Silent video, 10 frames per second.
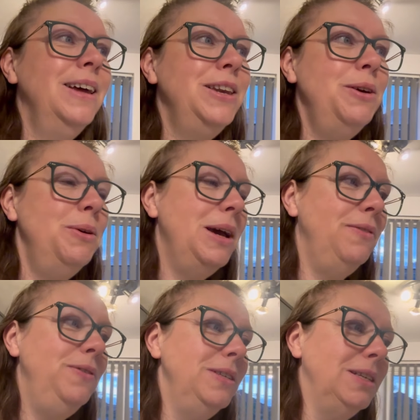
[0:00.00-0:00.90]
No
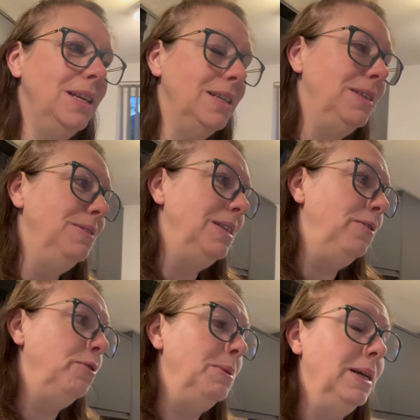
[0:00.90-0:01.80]
physical activity
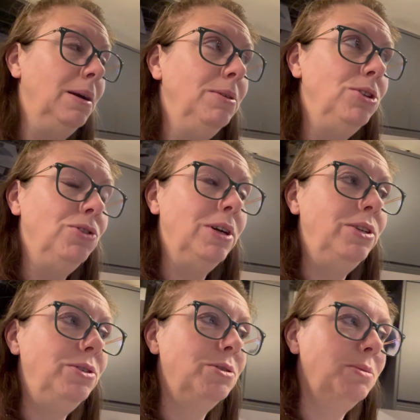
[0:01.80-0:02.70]
for me. I'm going to try and
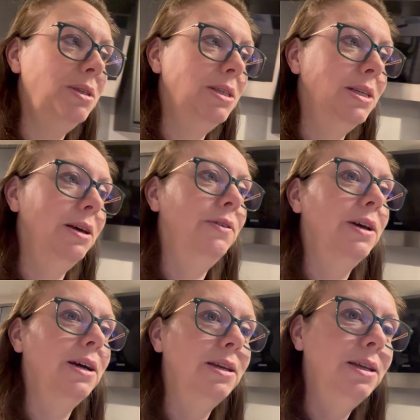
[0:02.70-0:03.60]
do something today if
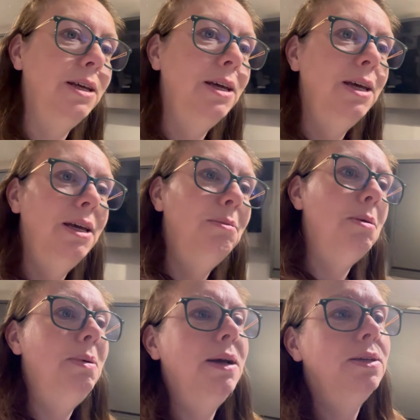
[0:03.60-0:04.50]
I can. My
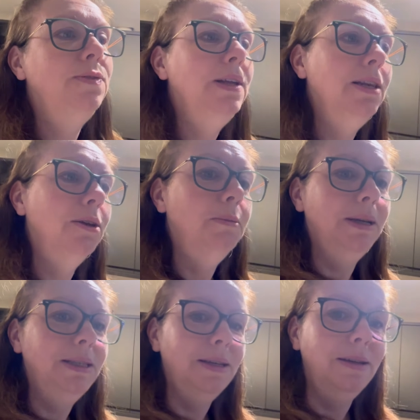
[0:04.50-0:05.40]
back's feeling a lot
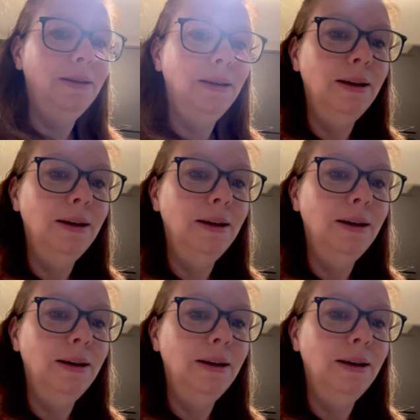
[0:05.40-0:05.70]
better.